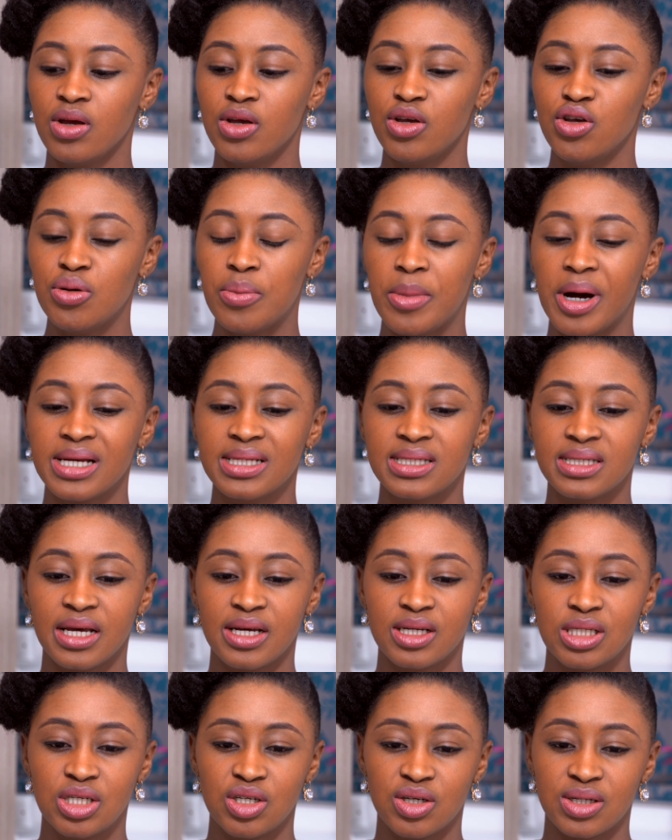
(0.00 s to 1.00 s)
you might
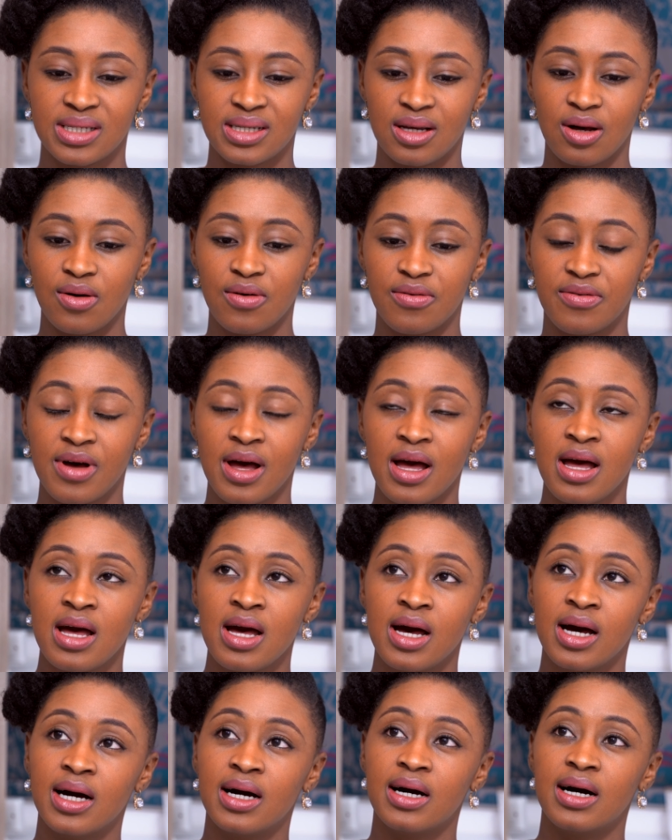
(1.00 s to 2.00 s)
say to yourself,
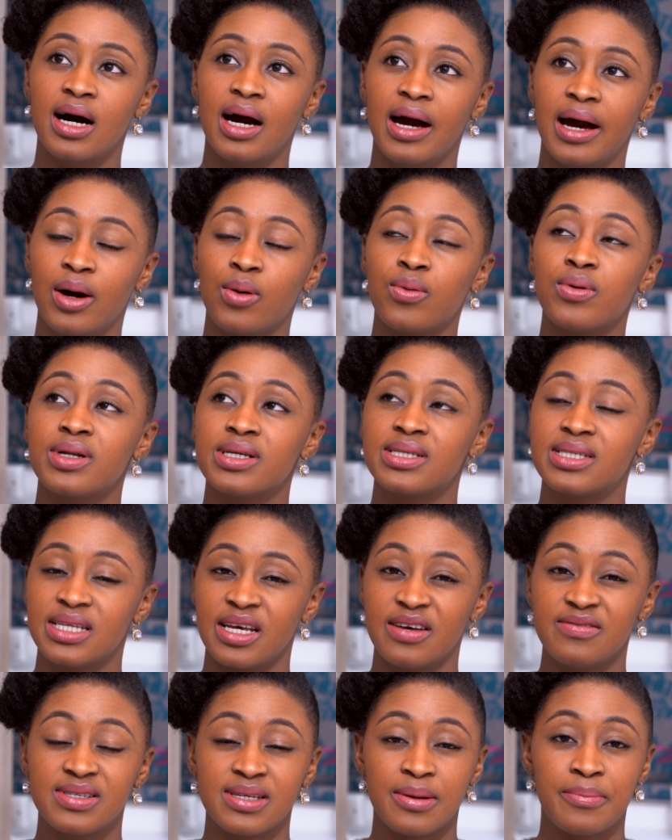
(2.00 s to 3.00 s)
I want to
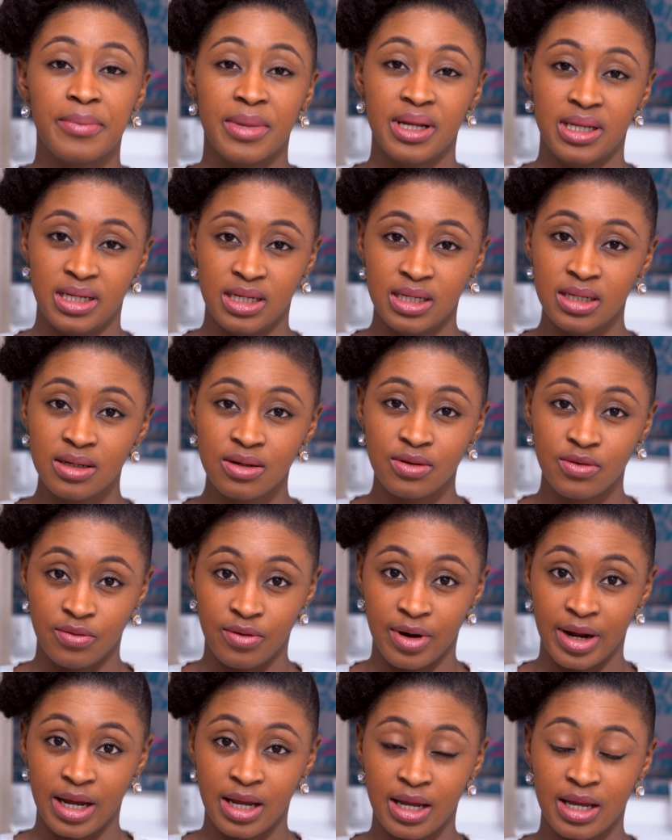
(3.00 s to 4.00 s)
save some money,
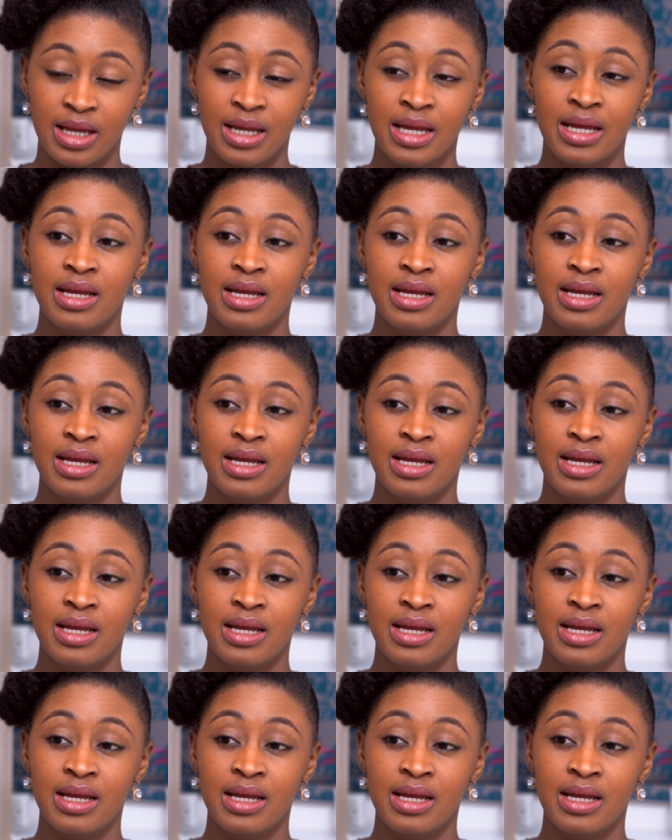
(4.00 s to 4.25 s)
right?